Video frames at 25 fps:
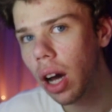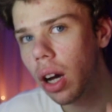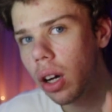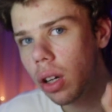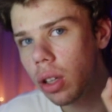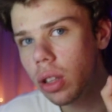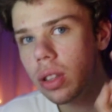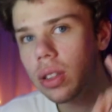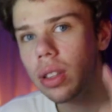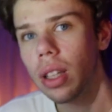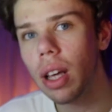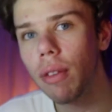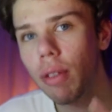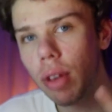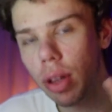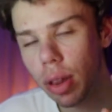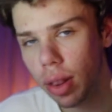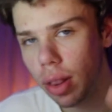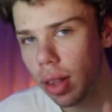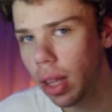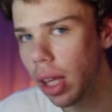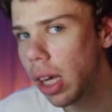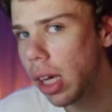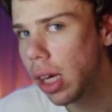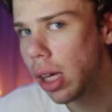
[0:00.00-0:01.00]
are
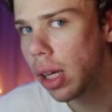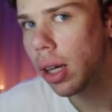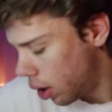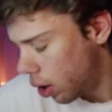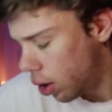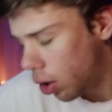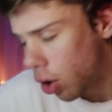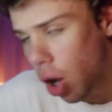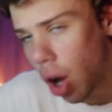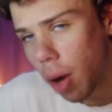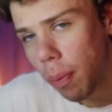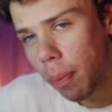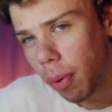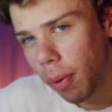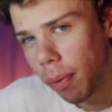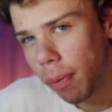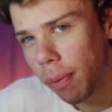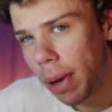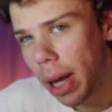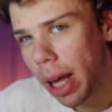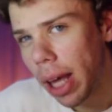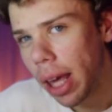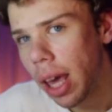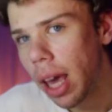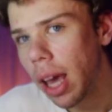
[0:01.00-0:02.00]
17. The top of
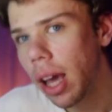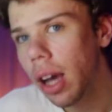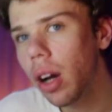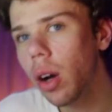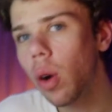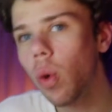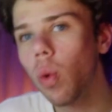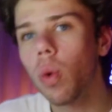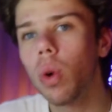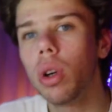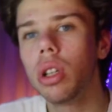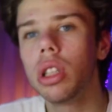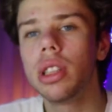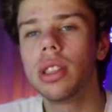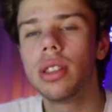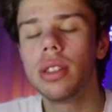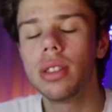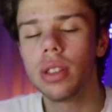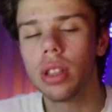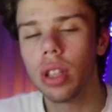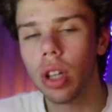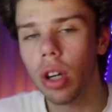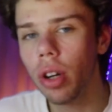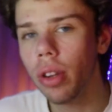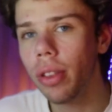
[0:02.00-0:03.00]
my hair was
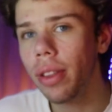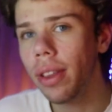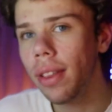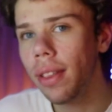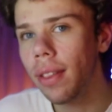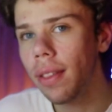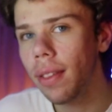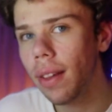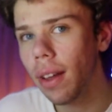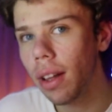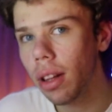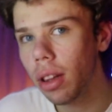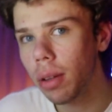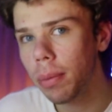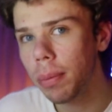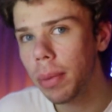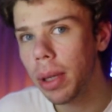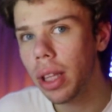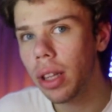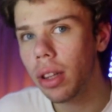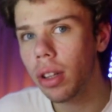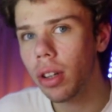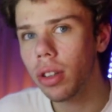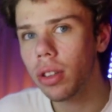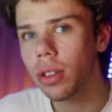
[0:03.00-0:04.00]
13
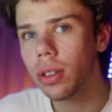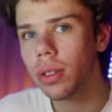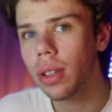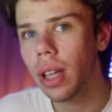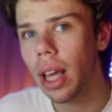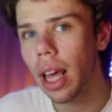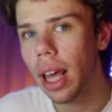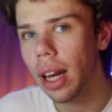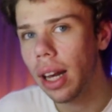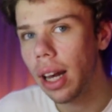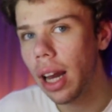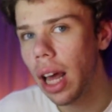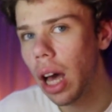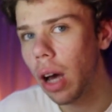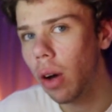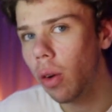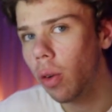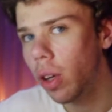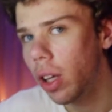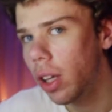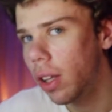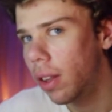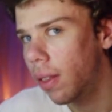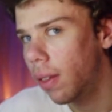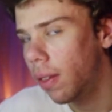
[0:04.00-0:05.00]
centimeters and now
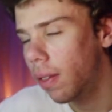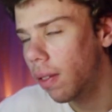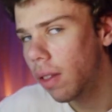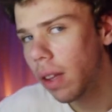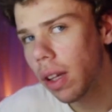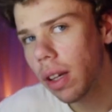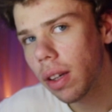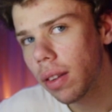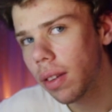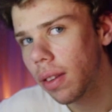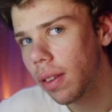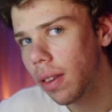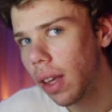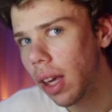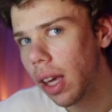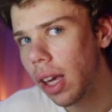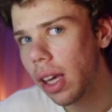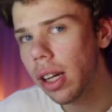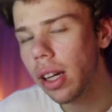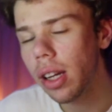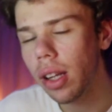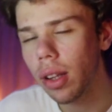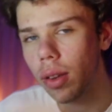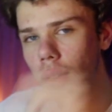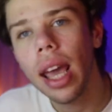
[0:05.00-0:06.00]
it's
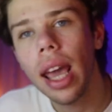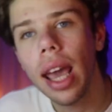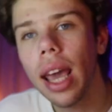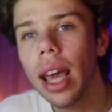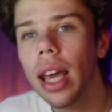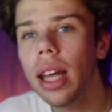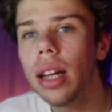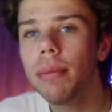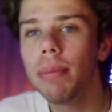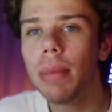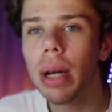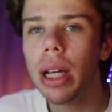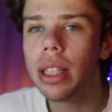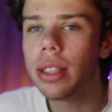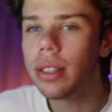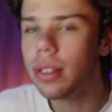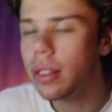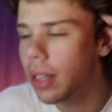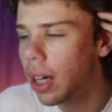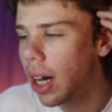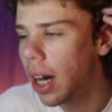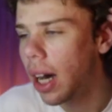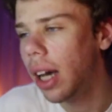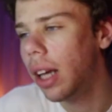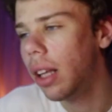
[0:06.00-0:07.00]
16. And my
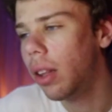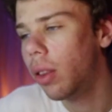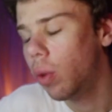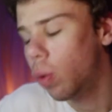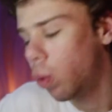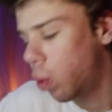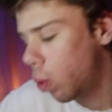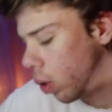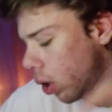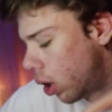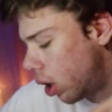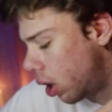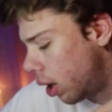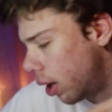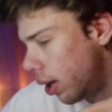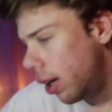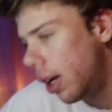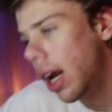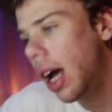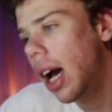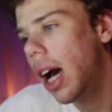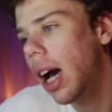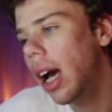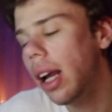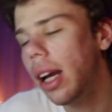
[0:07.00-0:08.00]
sides were
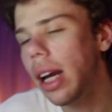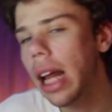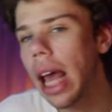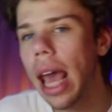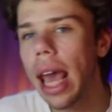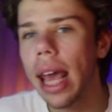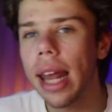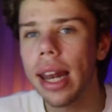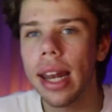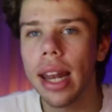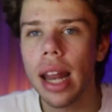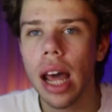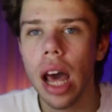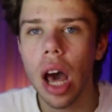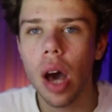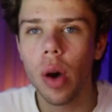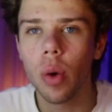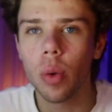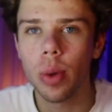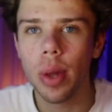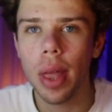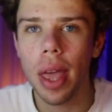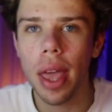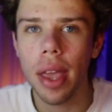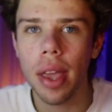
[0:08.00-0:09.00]
9 and
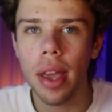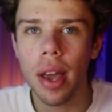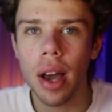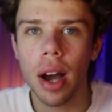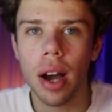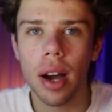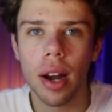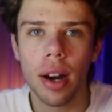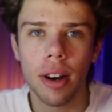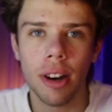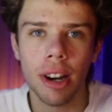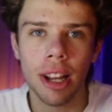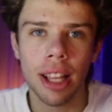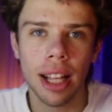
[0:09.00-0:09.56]
now they are